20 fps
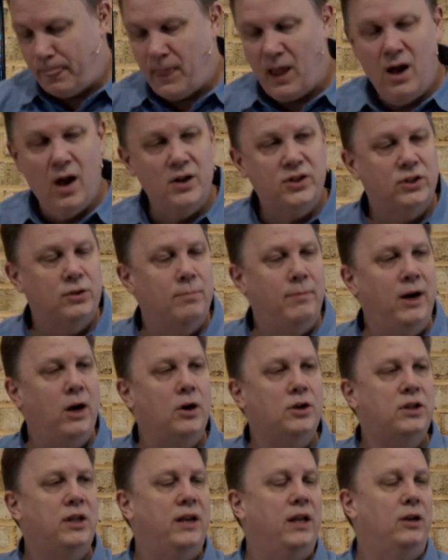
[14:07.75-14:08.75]
a
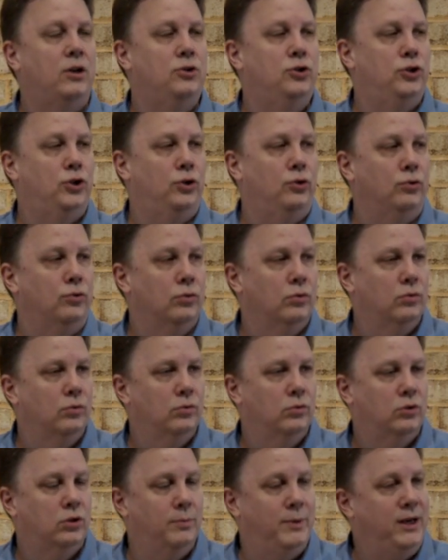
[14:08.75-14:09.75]
Samaritan and a Jew
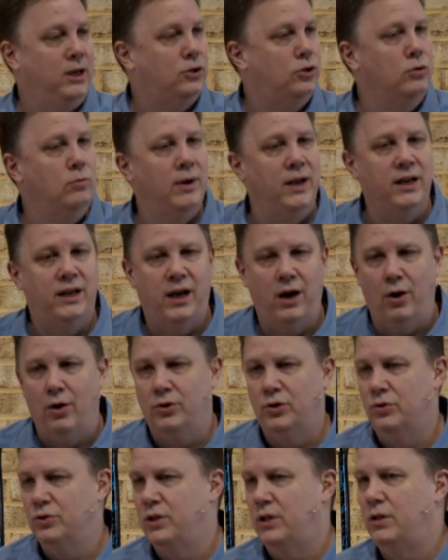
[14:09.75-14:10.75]
to be the two main
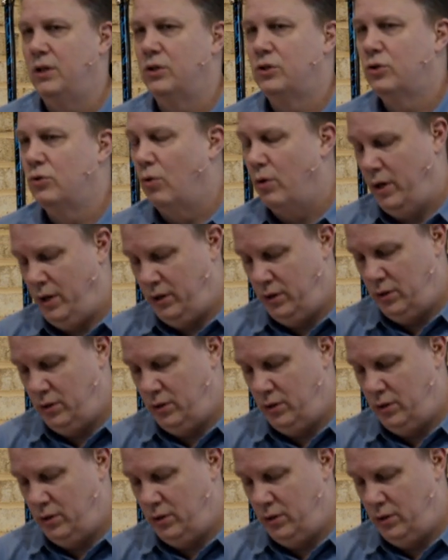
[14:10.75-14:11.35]
characters in this story.